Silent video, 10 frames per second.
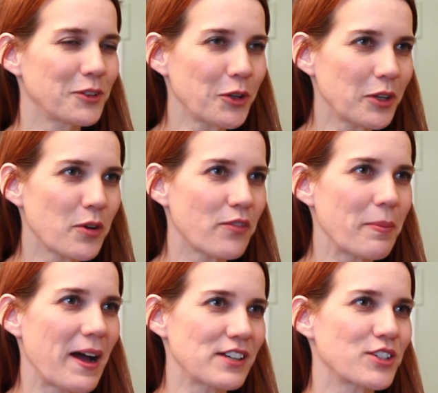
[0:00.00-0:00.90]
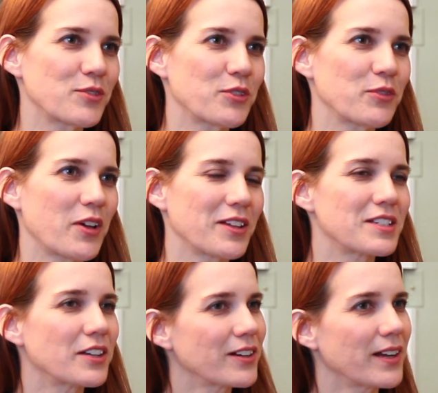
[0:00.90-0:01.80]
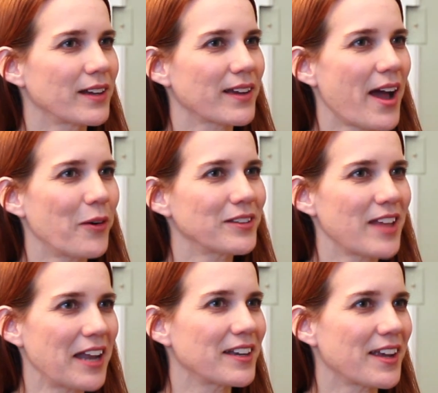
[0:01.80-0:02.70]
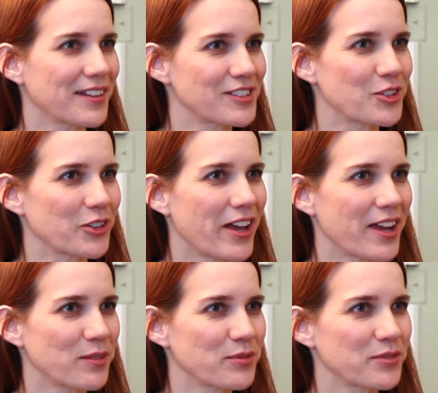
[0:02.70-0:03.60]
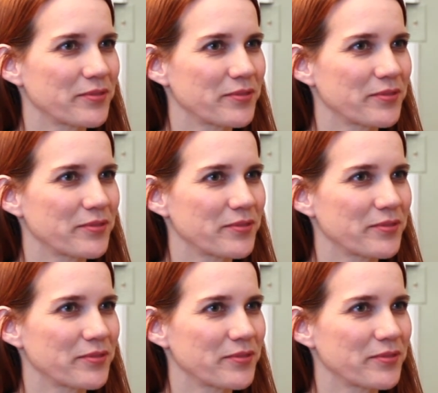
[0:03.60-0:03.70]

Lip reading: Clearly you have a passion for volunteering. How has that enhanced your life?